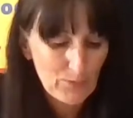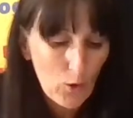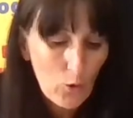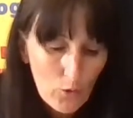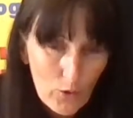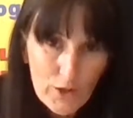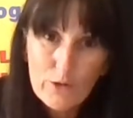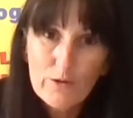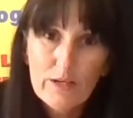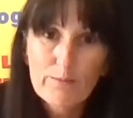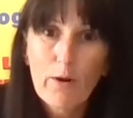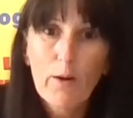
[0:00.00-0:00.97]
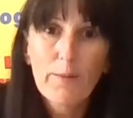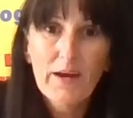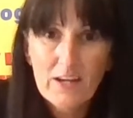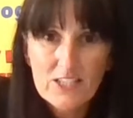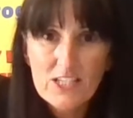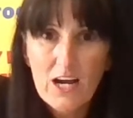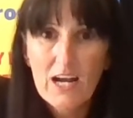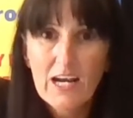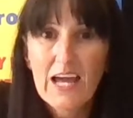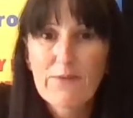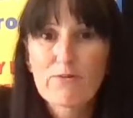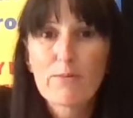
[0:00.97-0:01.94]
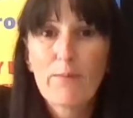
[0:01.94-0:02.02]
or you can pop it onto our
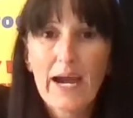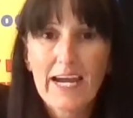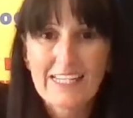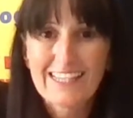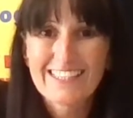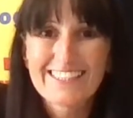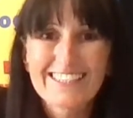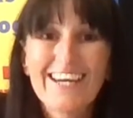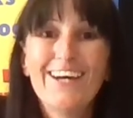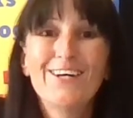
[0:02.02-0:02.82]
library Padlet.